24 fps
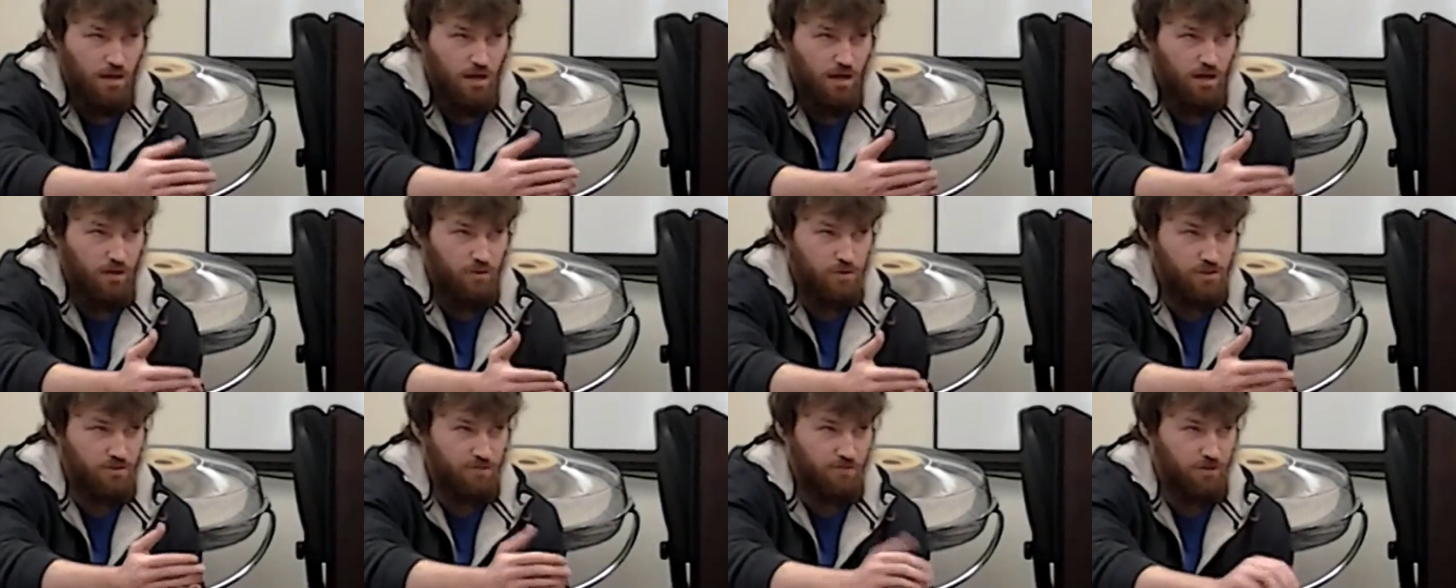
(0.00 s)

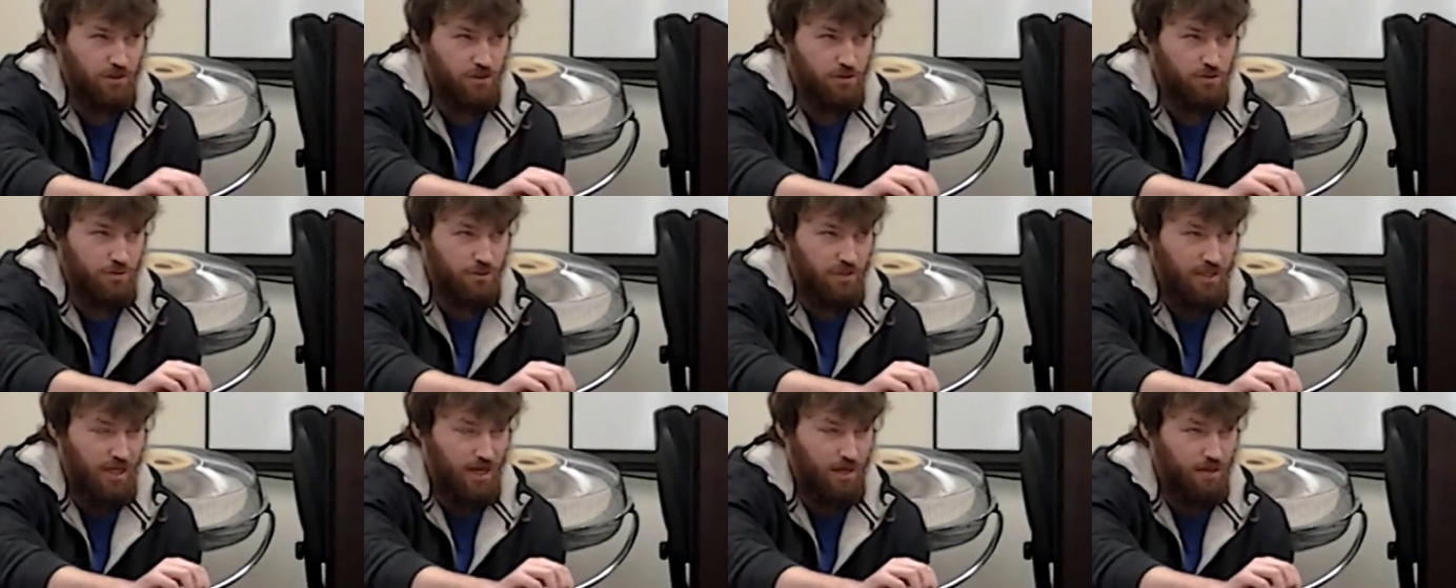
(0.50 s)
was a
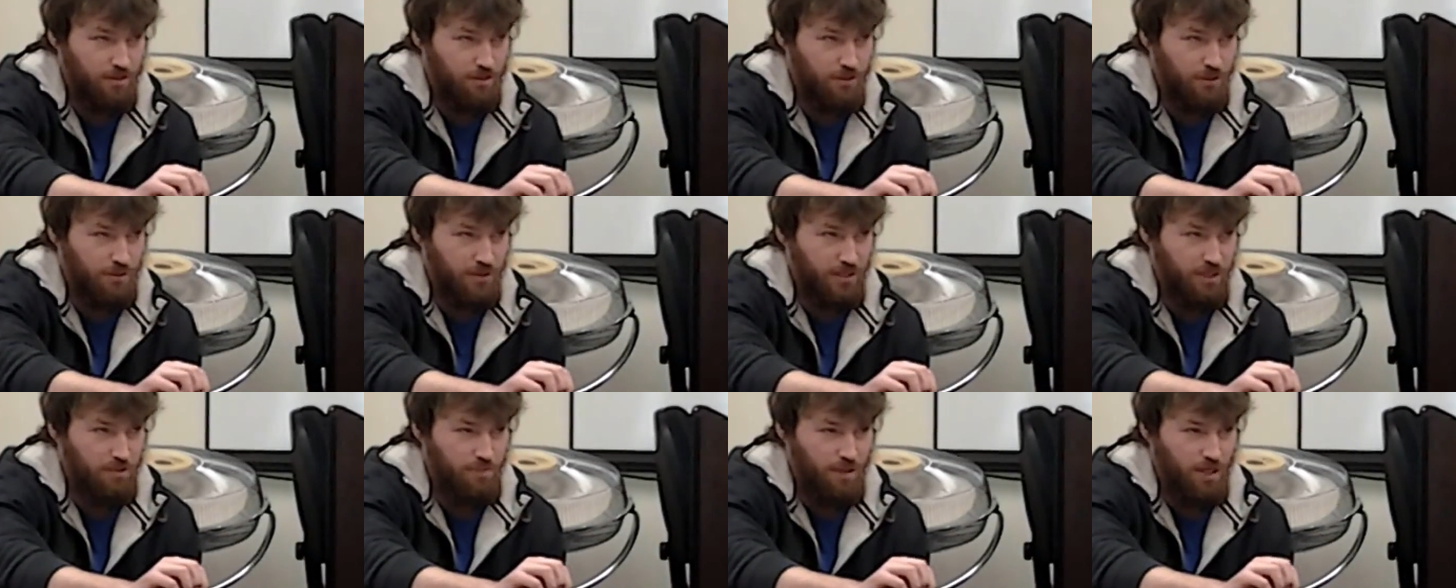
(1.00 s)
fictional
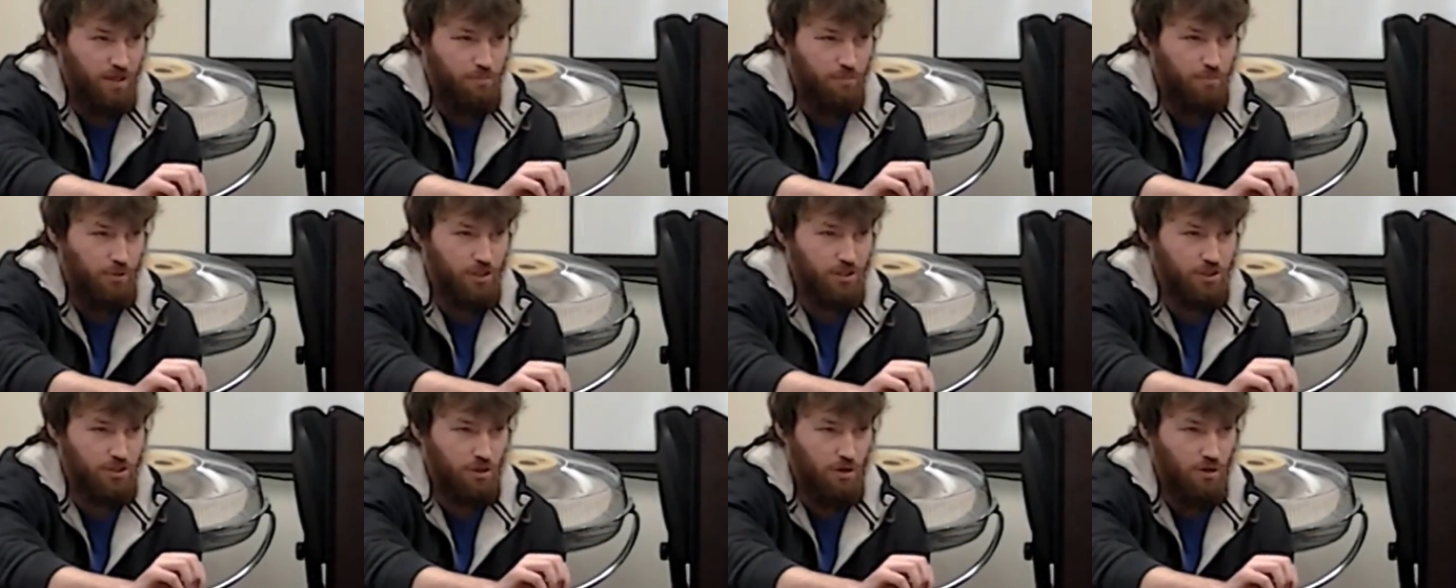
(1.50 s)
character created by a
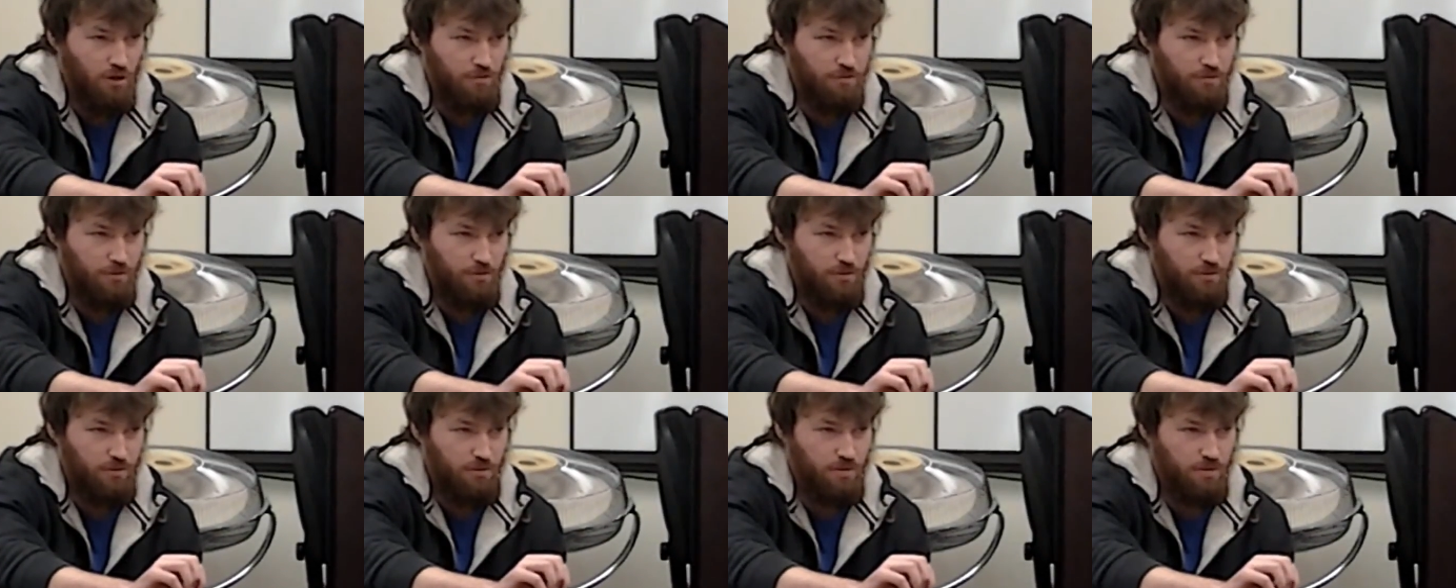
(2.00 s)
British
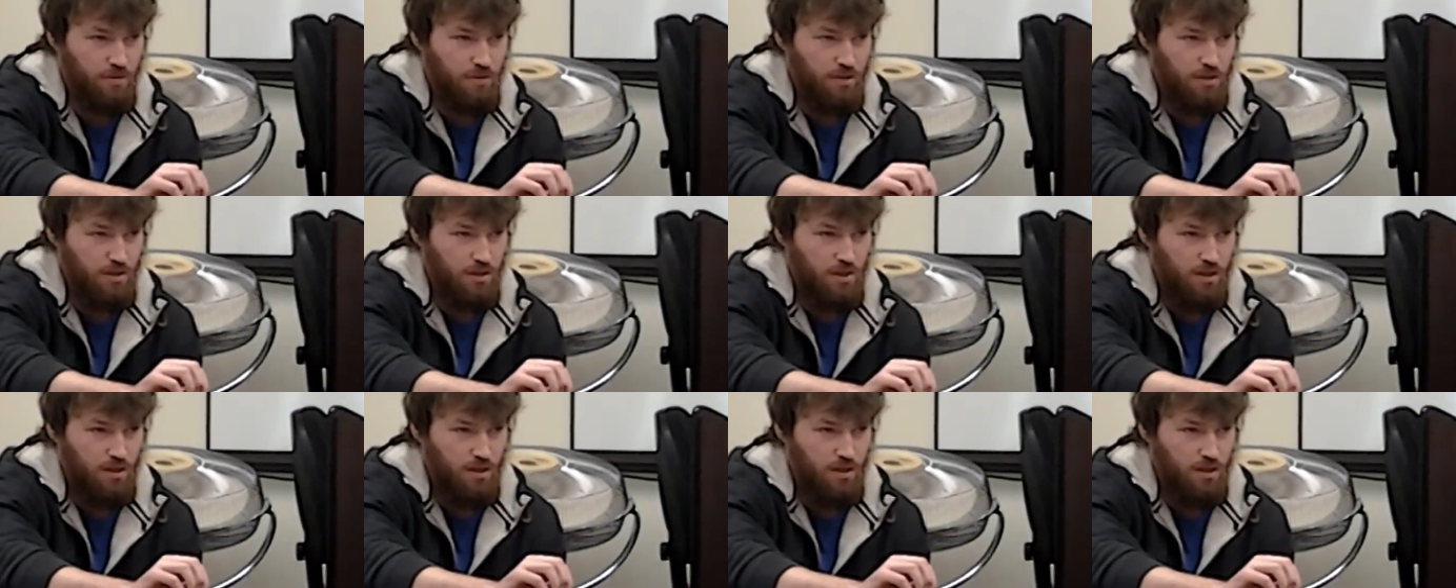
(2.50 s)
author